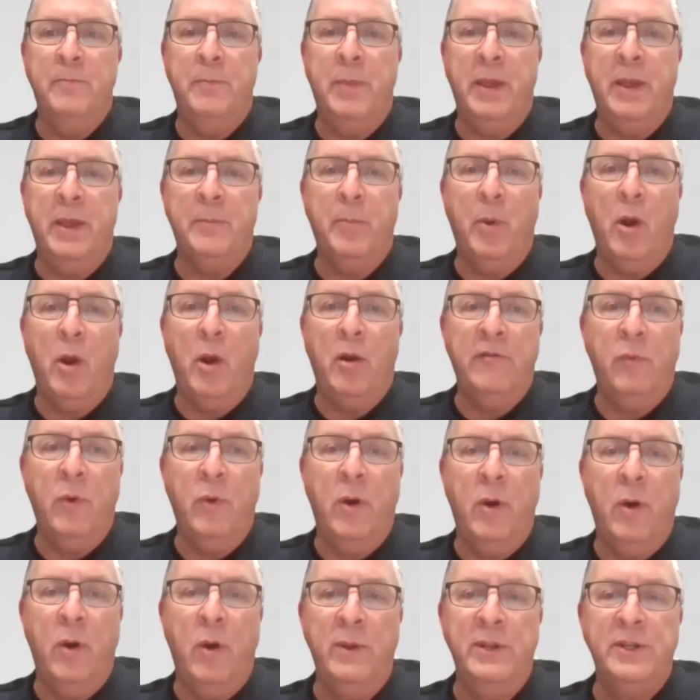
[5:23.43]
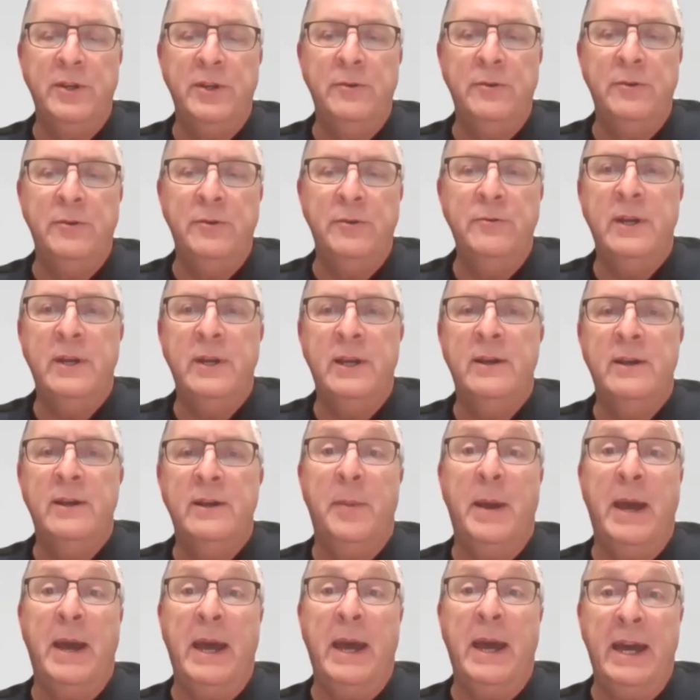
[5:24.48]
big part of what we do in
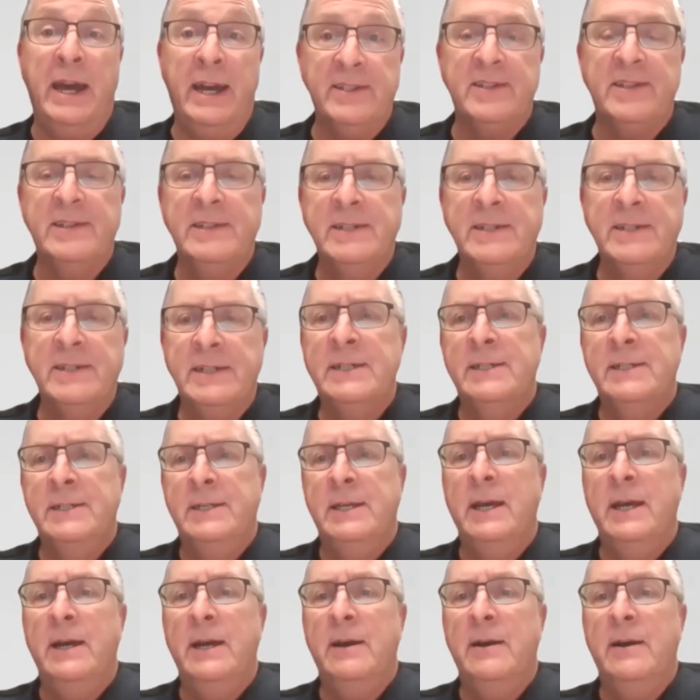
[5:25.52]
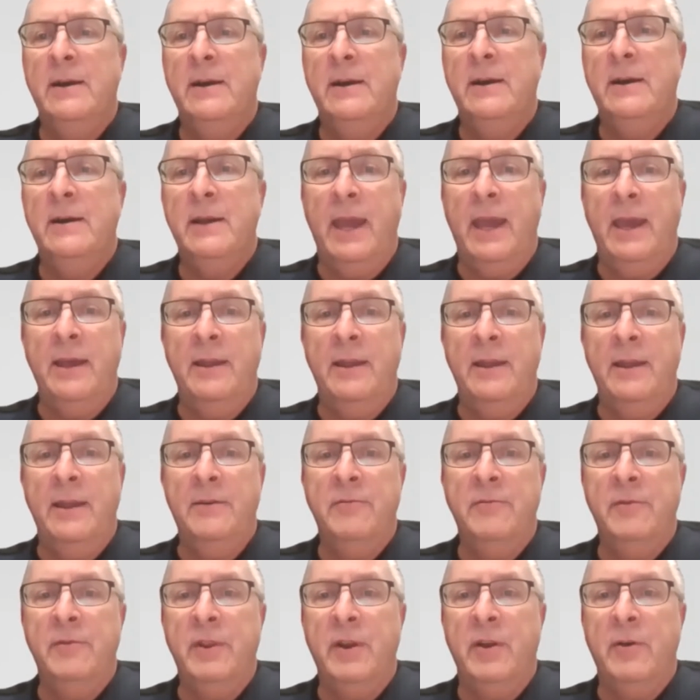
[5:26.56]
the past.
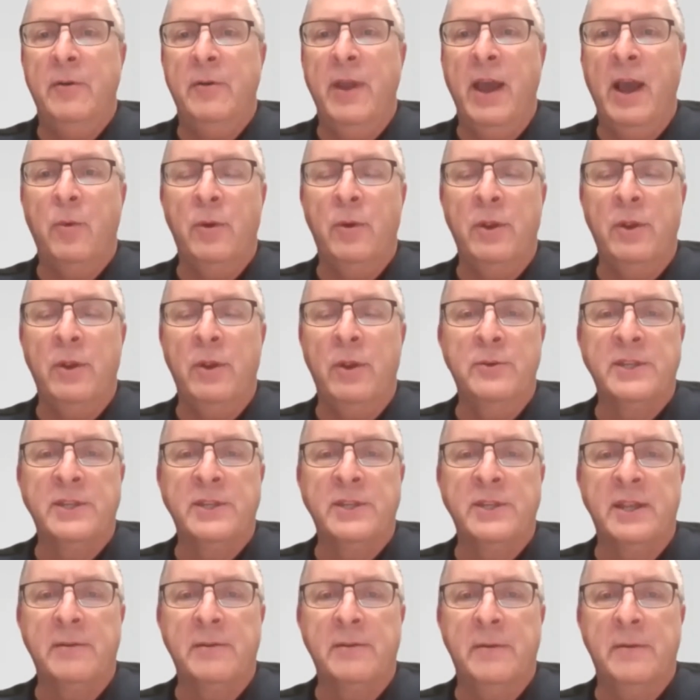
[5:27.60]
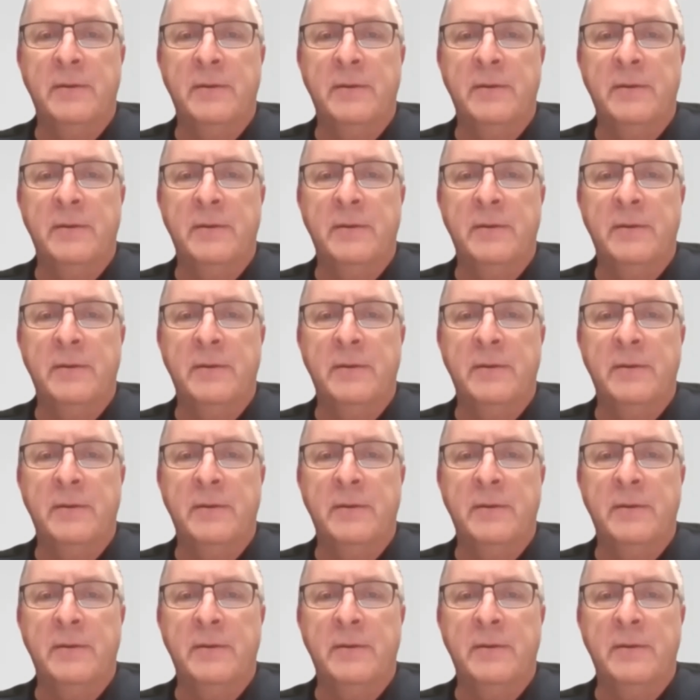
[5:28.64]
And, now we're using,